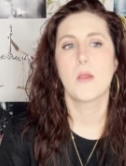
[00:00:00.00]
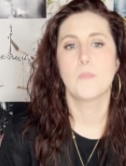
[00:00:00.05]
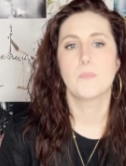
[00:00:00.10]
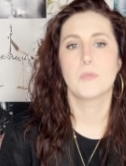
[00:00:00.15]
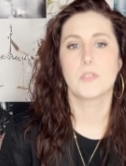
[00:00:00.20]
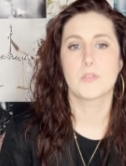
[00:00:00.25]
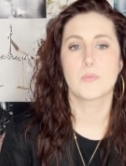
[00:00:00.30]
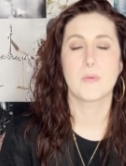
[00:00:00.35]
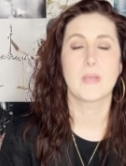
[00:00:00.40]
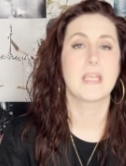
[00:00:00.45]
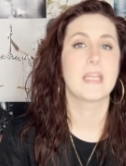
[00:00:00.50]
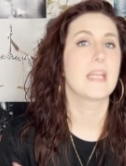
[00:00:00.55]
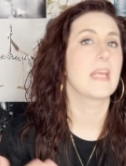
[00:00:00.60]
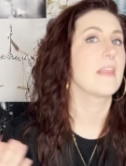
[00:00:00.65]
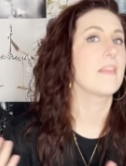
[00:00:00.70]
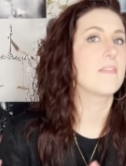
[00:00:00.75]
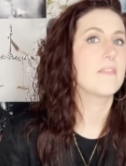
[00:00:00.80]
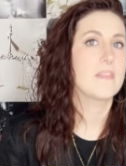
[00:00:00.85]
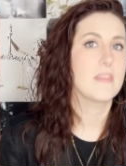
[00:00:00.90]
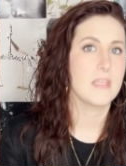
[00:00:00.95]
between
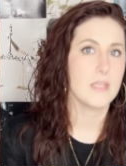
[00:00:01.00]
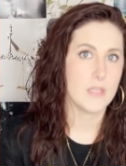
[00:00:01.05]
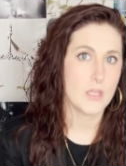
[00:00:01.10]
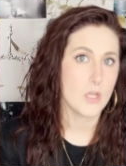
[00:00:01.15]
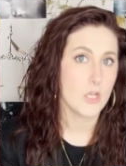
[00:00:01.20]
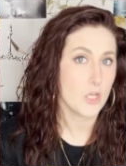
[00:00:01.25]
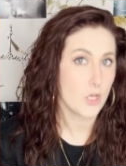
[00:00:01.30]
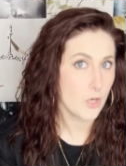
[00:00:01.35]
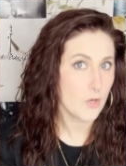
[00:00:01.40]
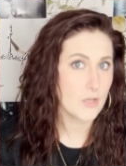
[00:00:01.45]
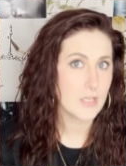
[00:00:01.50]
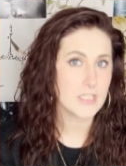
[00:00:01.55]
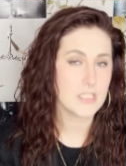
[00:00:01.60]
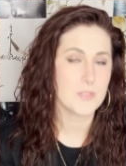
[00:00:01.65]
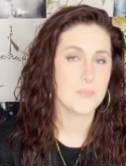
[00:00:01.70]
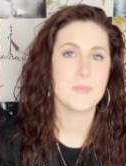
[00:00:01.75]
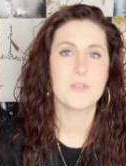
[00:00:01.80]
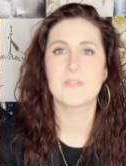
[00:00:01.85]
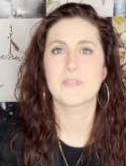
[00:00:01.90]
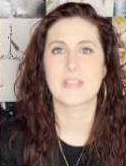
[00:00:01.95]
the current
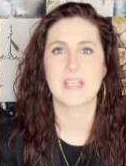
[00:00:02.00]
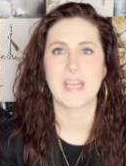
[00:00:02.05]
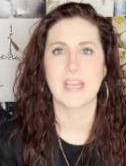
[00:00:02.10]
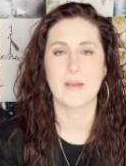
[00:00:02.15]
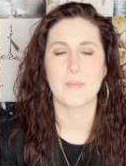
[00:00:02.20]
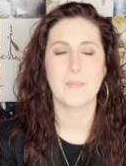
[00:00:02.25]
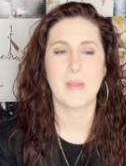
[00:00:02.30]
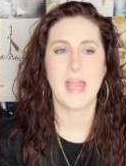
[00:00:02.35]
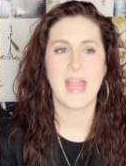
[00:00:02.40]
museum